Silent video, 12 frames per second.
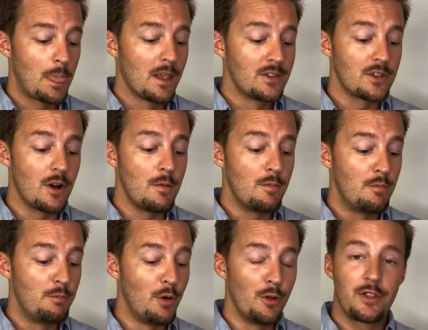
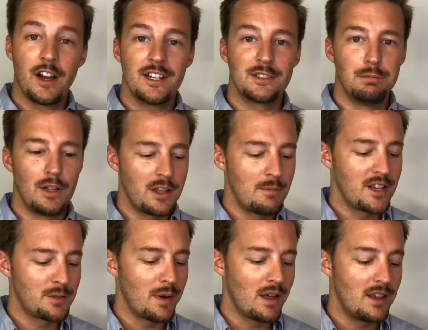So both guys bloody
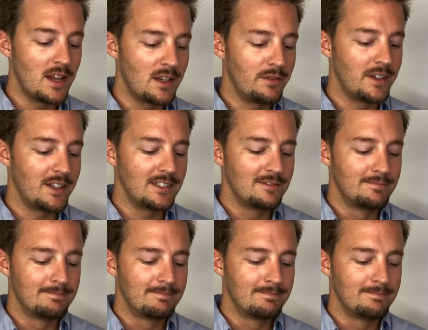mess by the end of it.